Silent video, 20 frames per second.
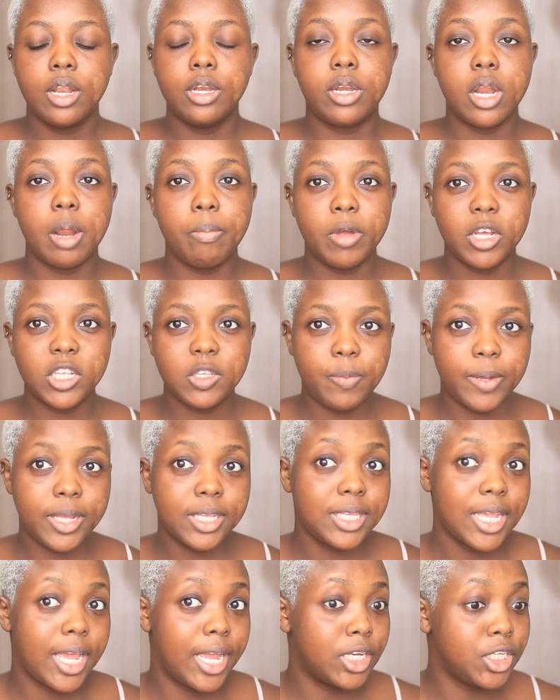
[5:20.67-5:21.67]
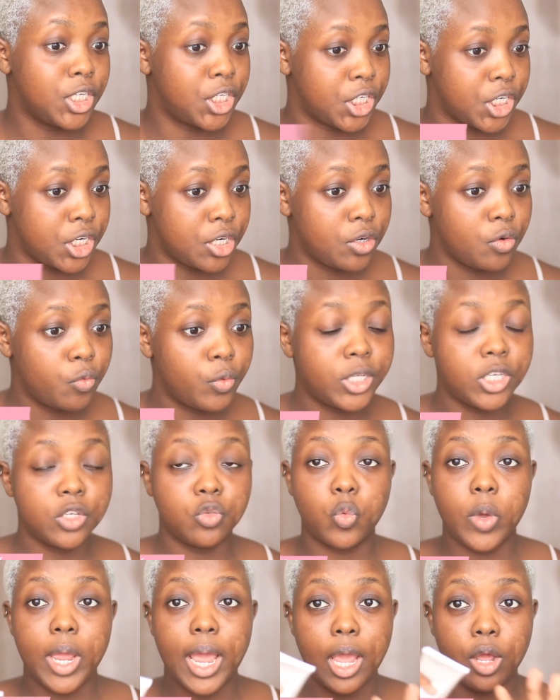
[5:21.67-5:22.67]
Dermaspace NG, which is
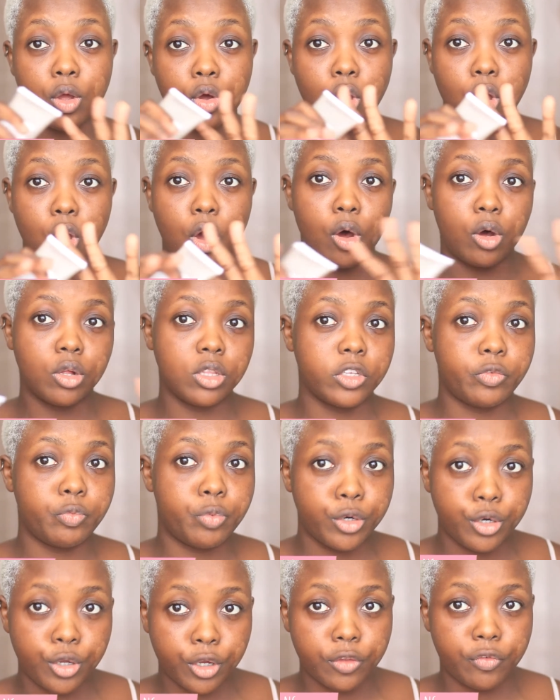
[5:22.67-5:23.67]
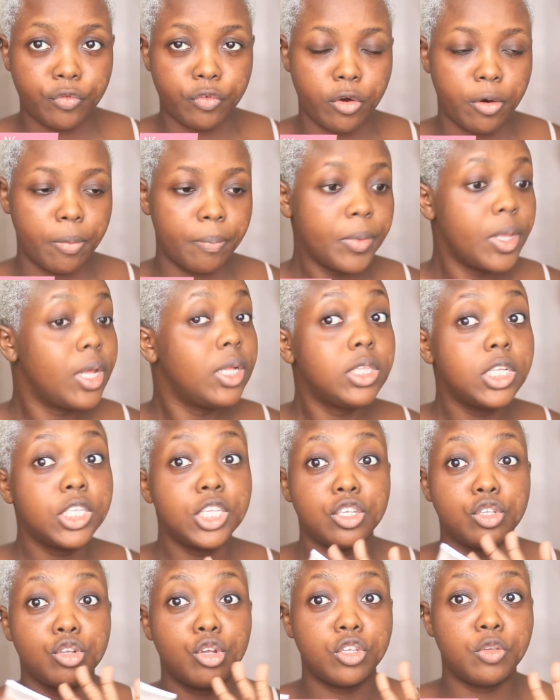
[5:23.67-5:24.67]
where I got all these products from. This
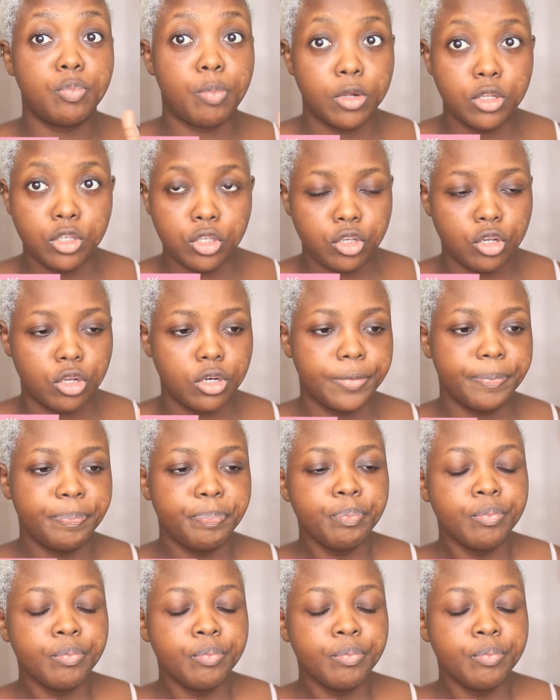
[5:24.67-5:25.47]
is not sponsored.